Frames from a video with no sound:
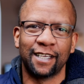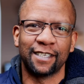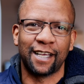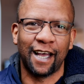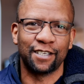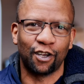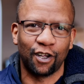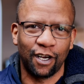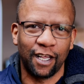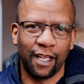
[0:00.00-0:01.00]
this guy is
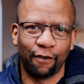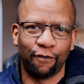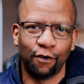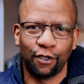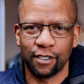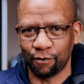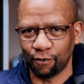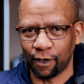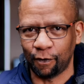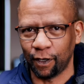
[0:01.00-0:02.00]
not going to get the photos and,
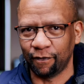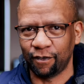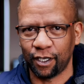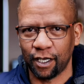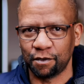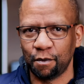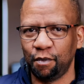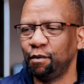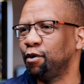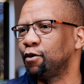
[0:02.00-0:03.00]
and whatever the case may
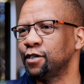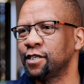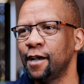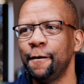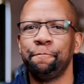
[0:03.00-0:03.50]
be because